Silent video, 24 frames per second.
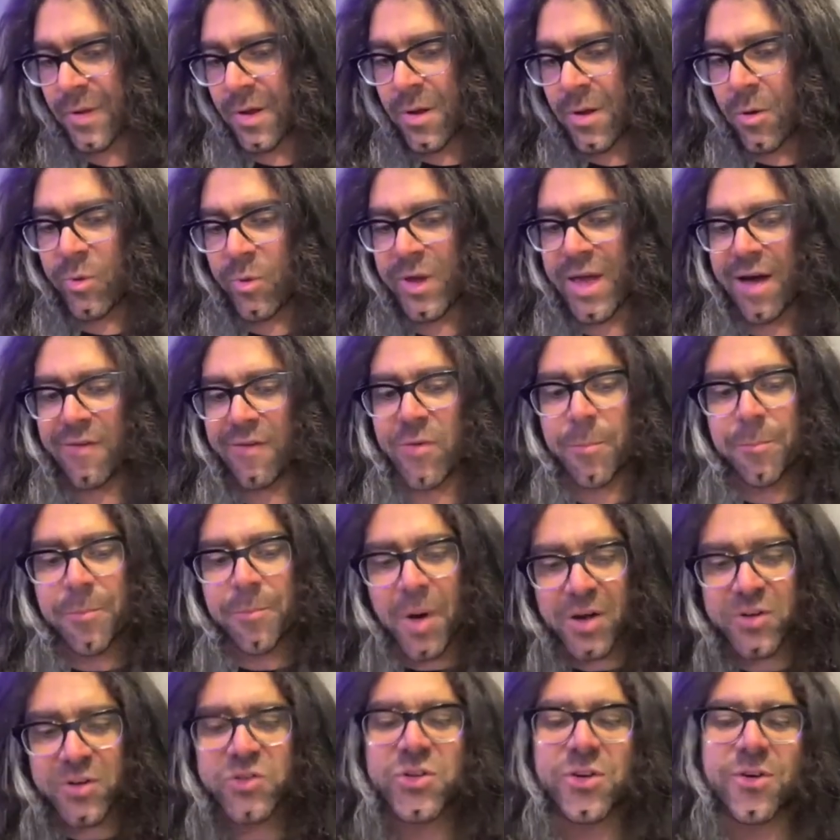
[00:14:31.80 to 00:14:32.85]
We have a
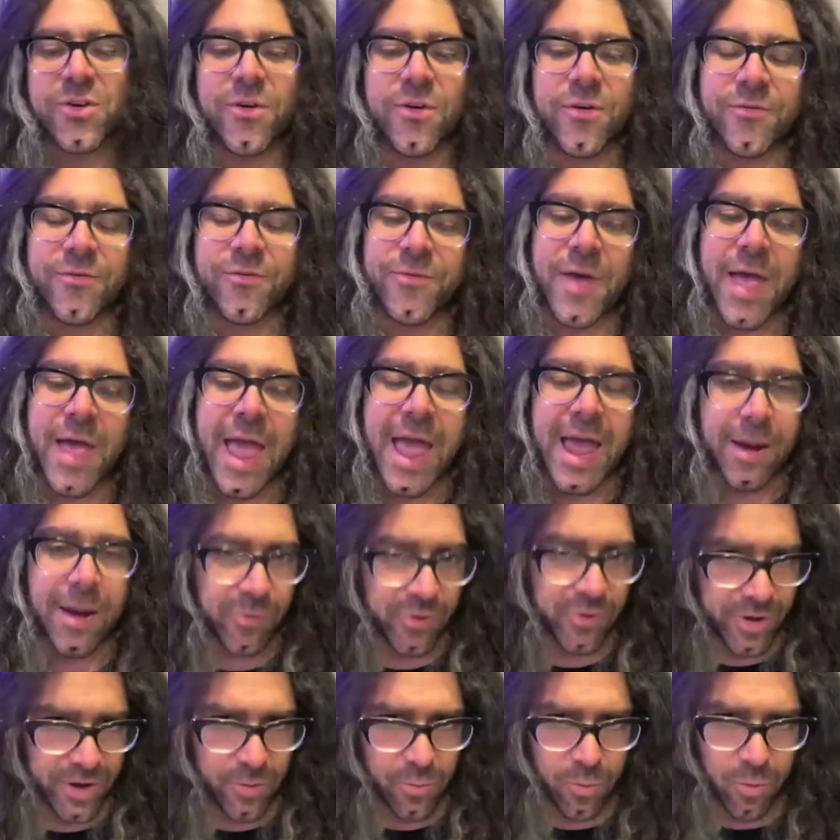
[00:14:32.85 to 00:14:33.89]
bunch of
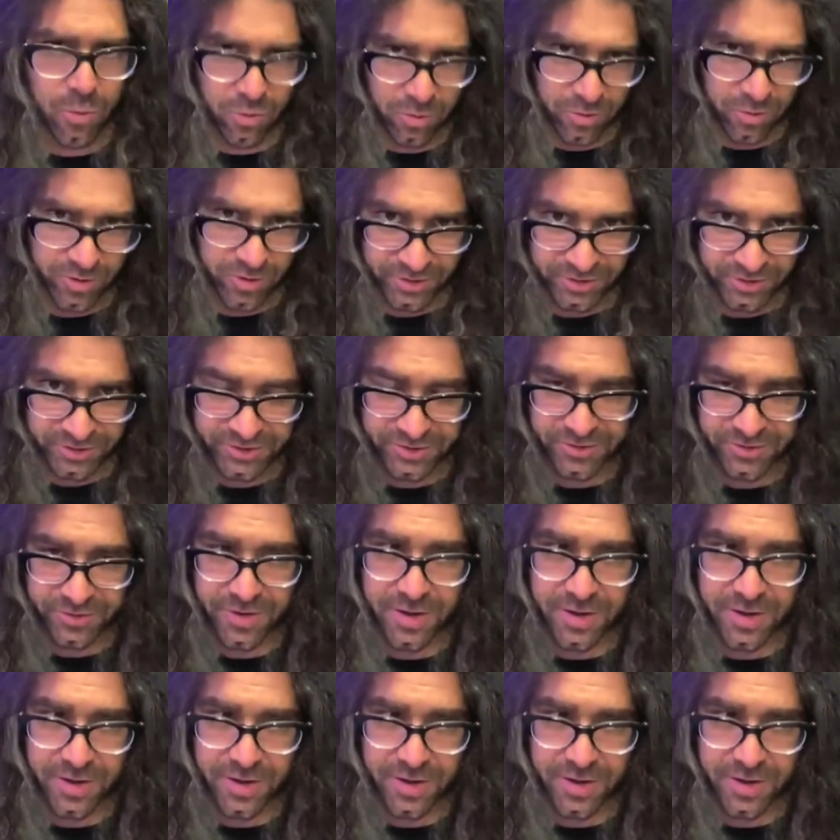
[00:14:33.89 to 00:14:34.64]
Amory Wars